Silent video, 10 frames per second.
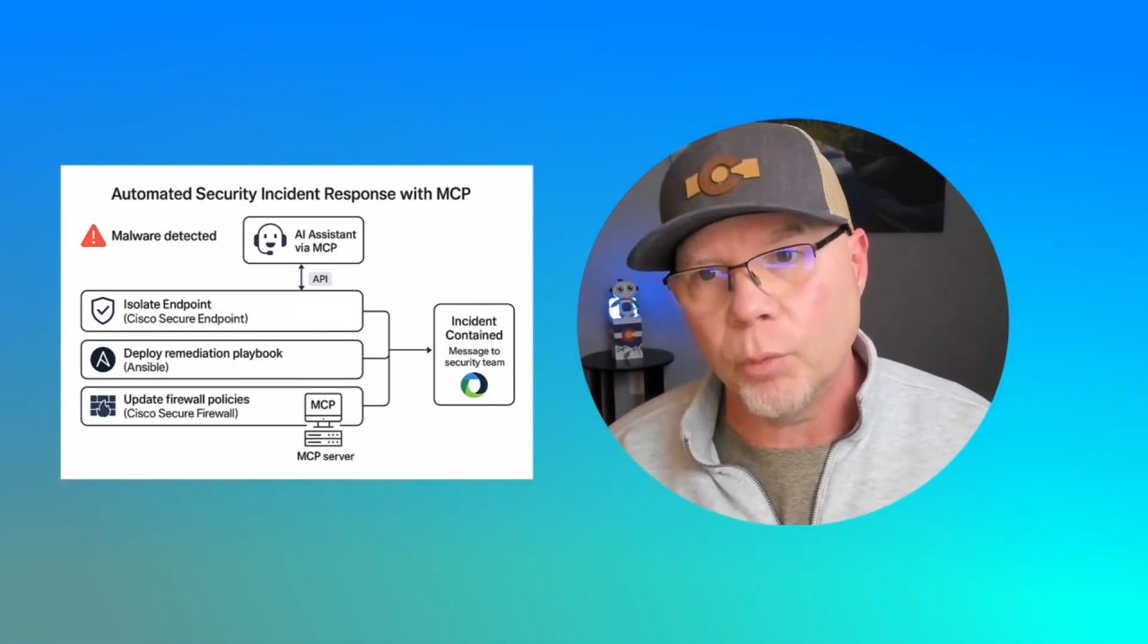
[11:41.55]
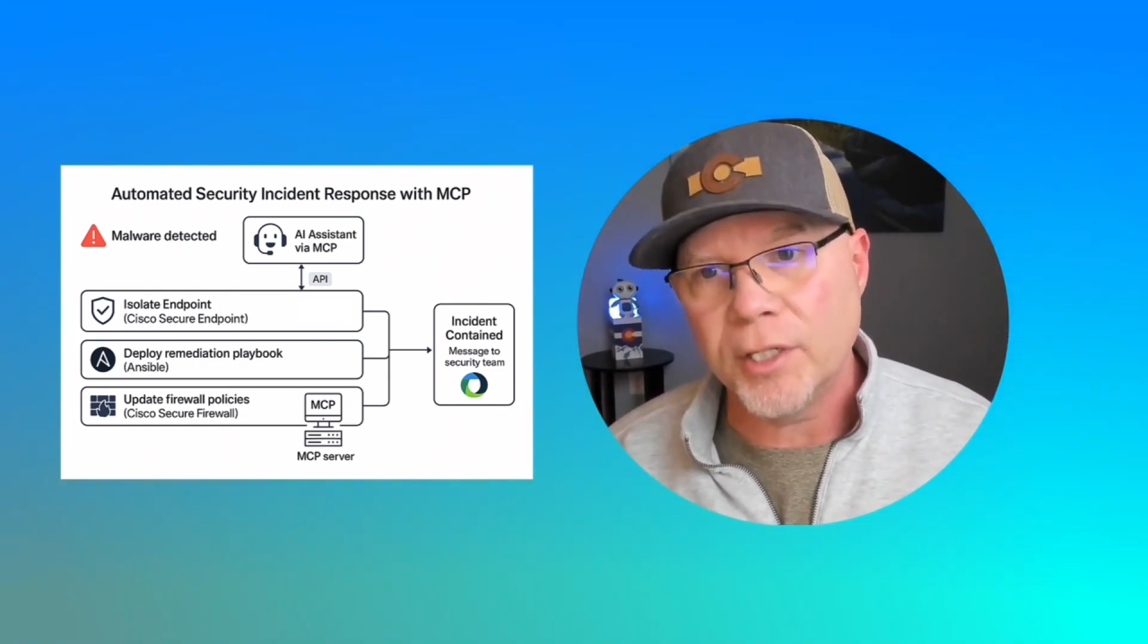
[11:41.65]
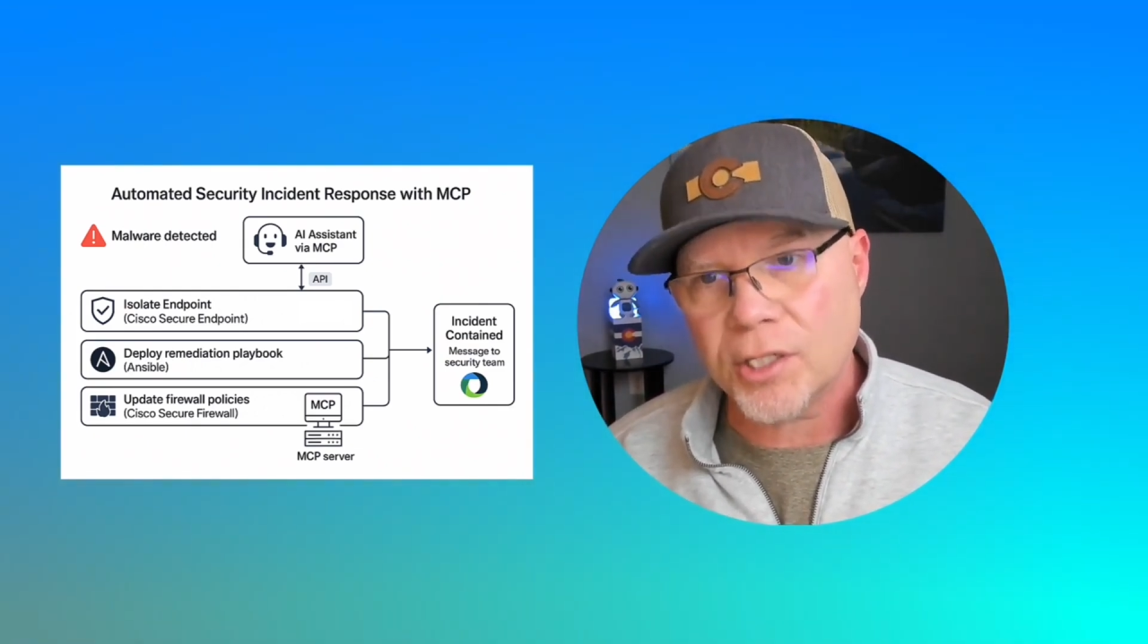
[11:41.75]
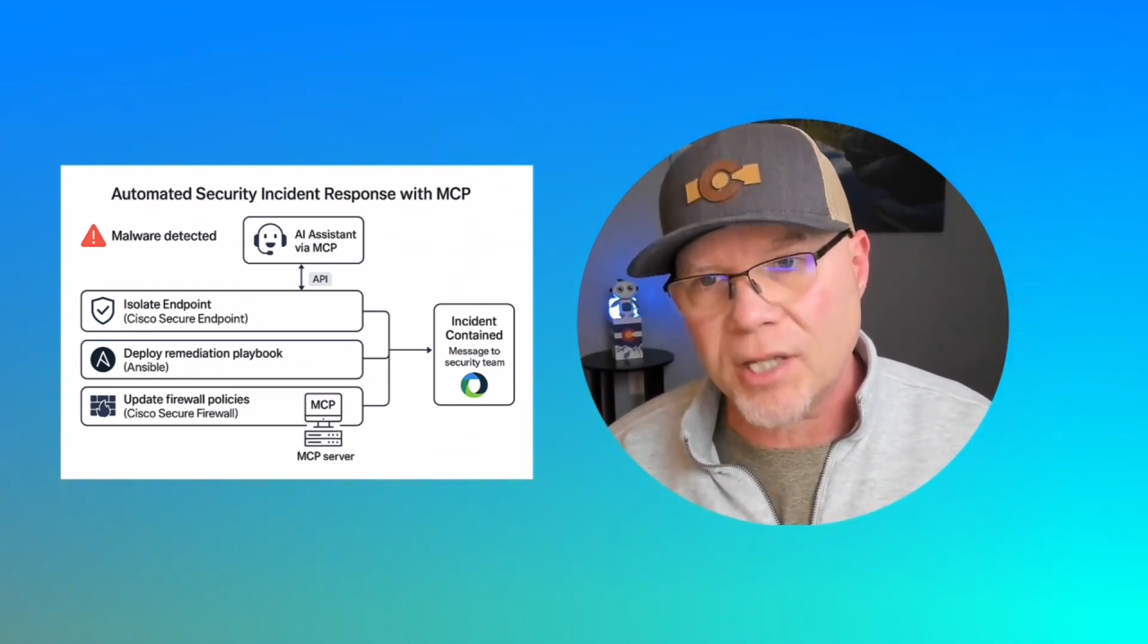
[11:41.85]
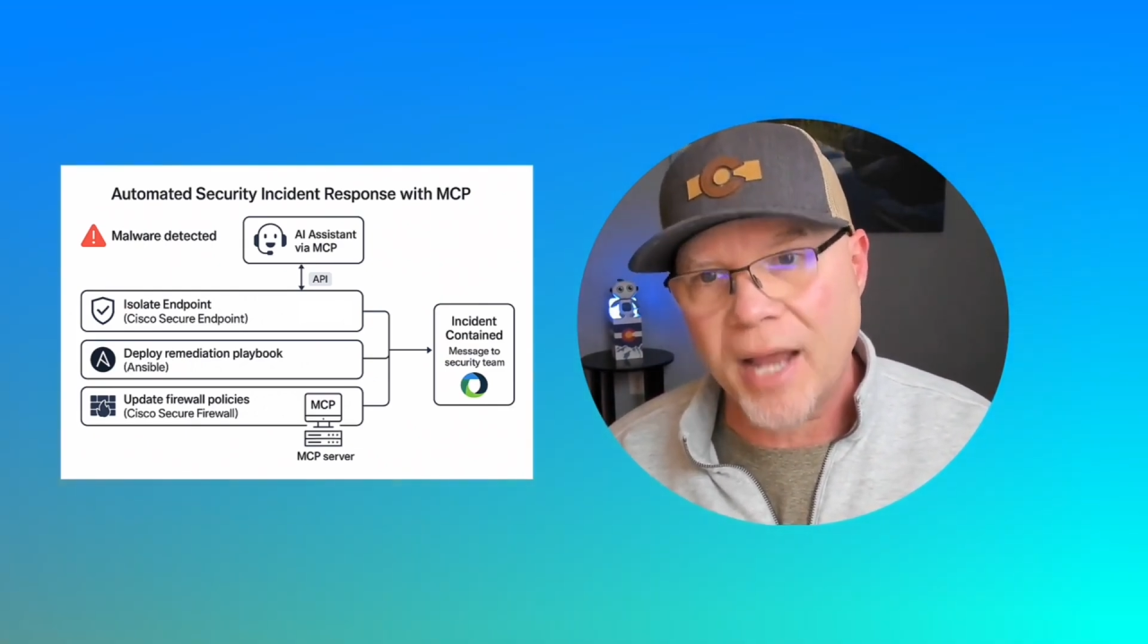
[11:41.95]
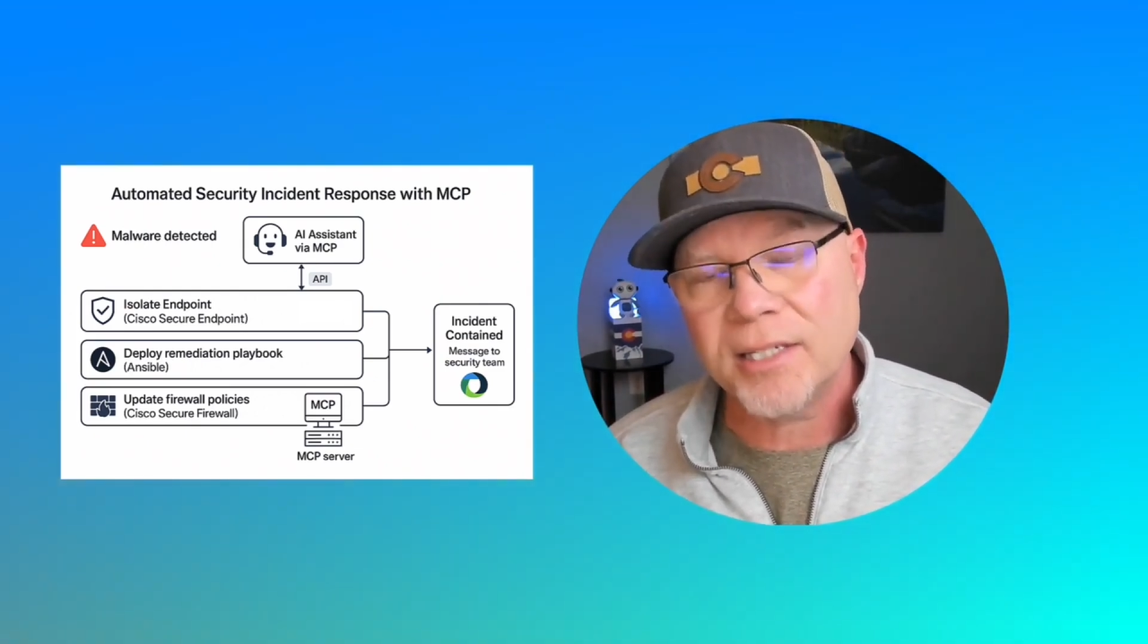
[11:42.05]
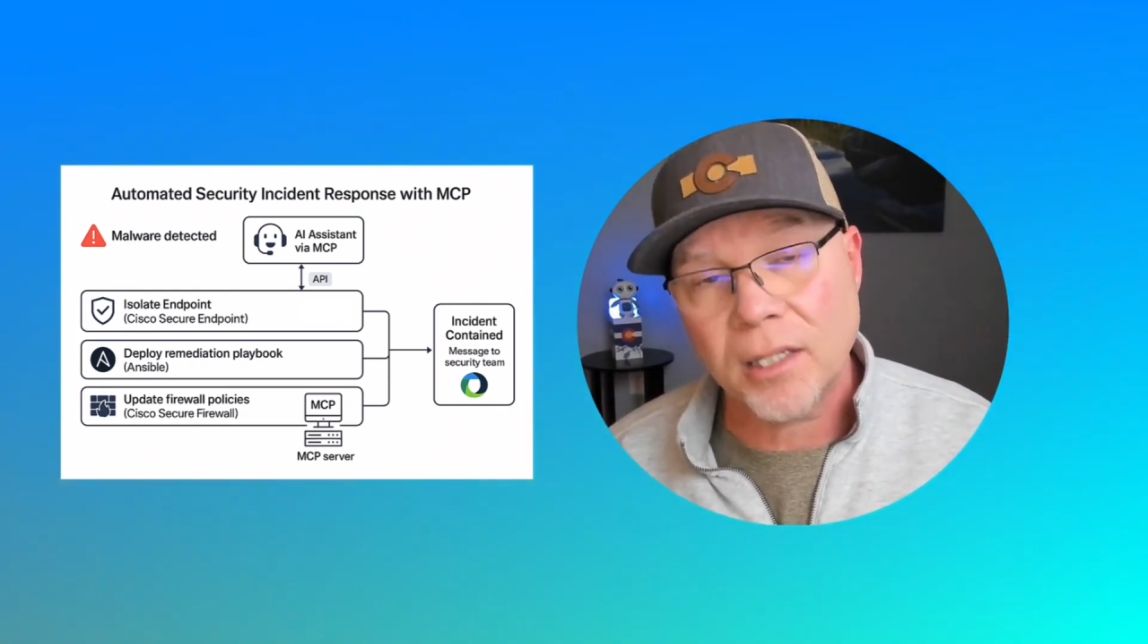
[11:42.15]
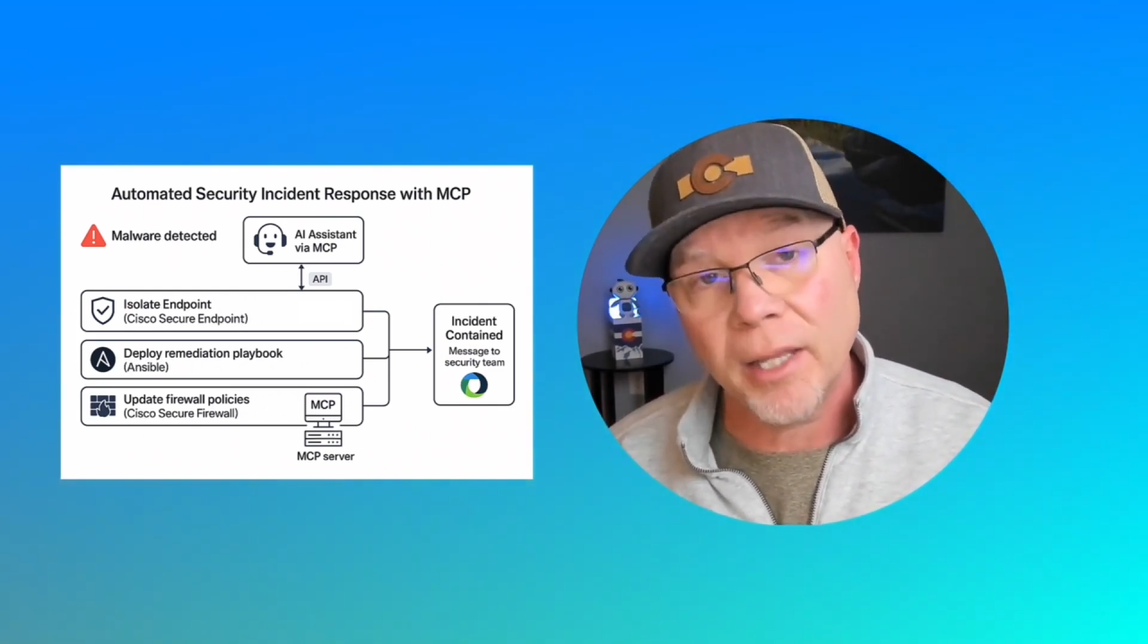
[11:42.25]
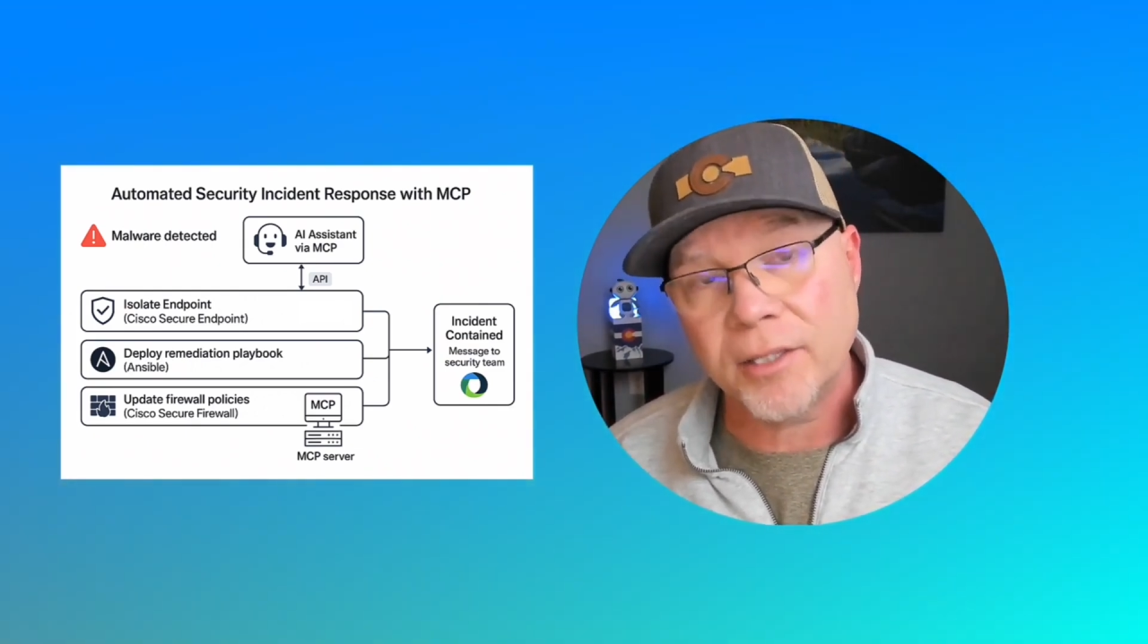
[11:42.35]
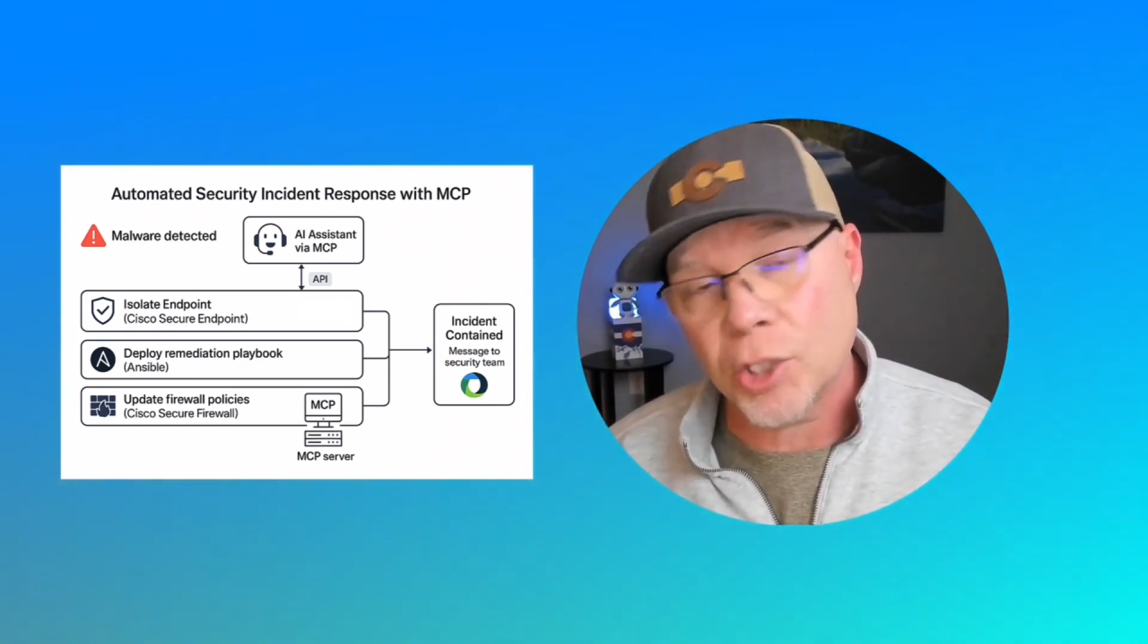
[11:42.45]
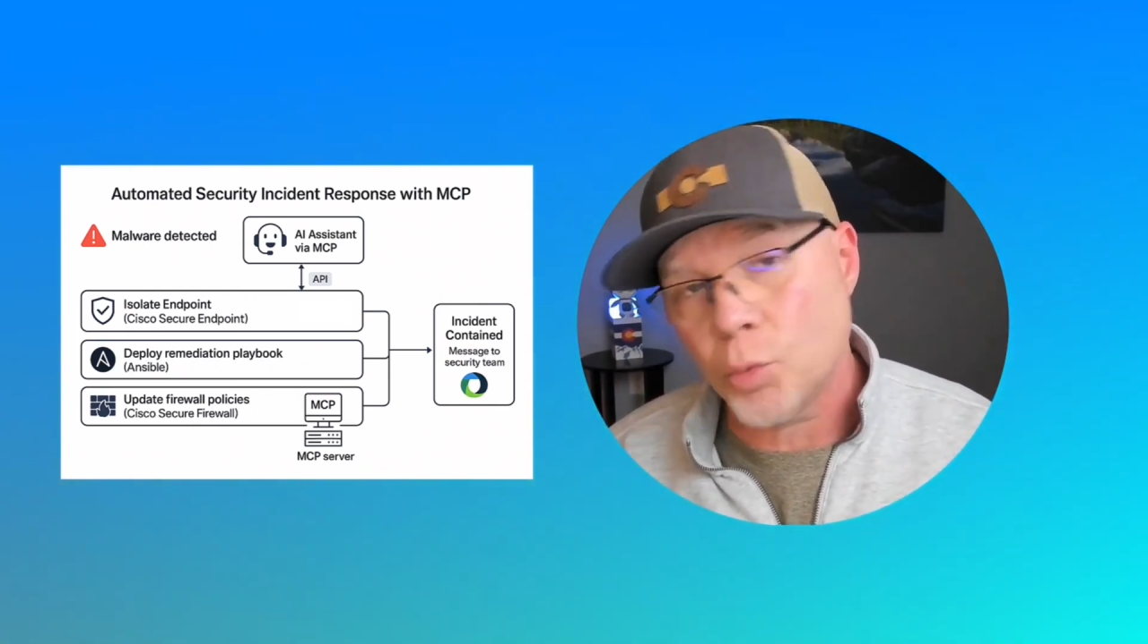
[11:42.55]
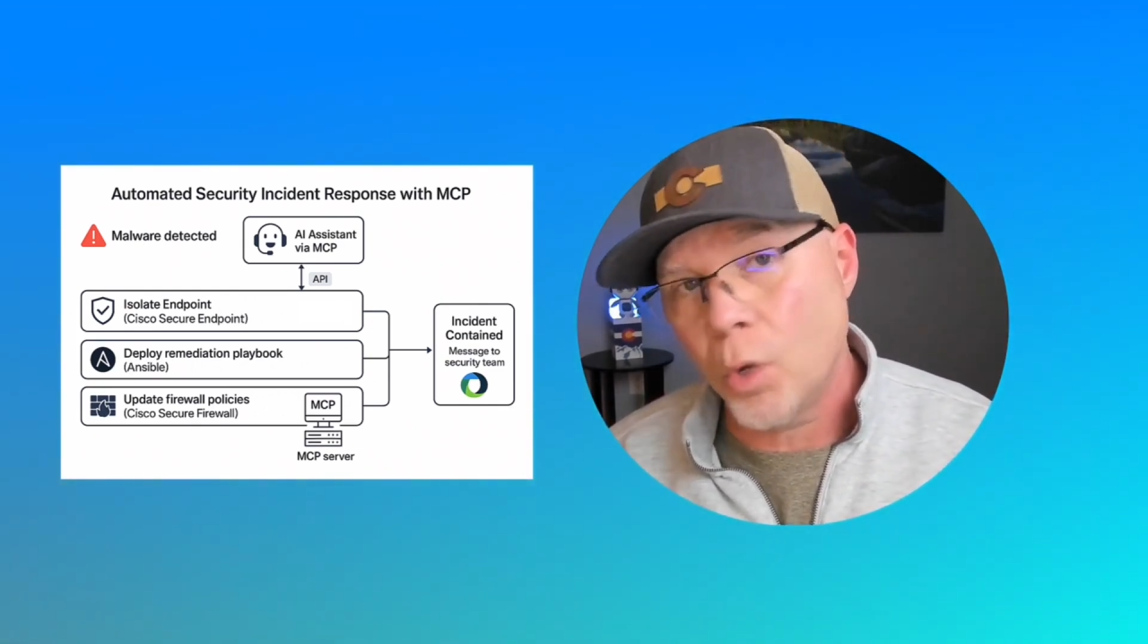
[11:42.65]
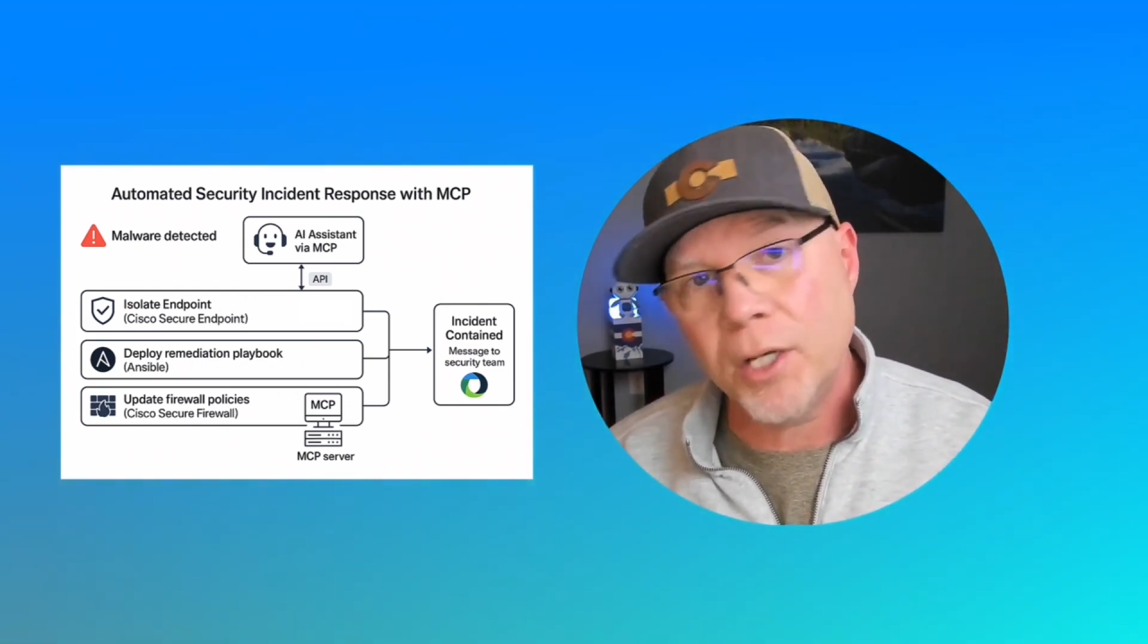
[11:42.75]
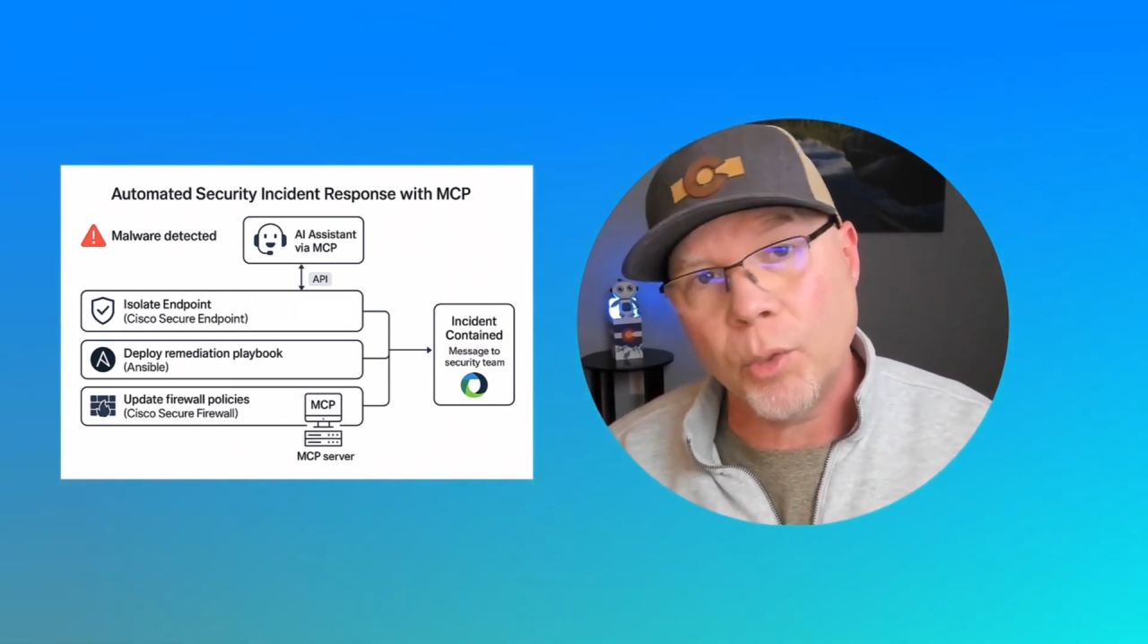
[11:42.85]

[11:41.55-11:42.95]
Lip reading: Do we just isolate this one?